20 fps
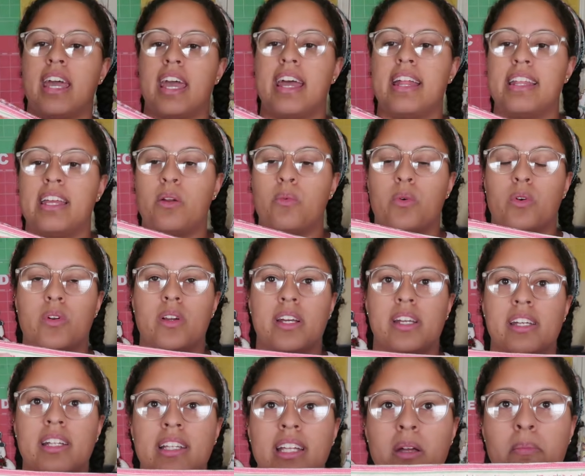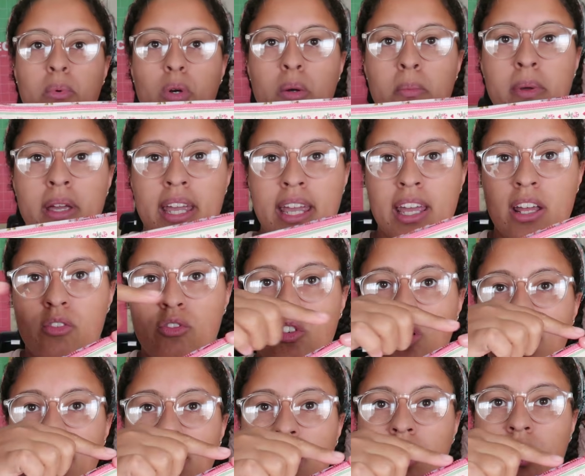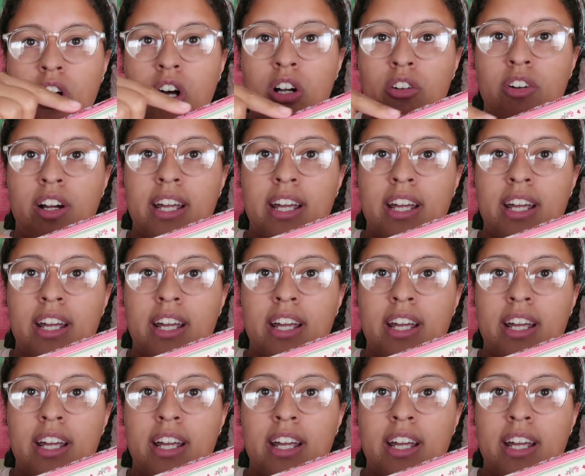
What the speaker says: and then we're going to clip or pin right along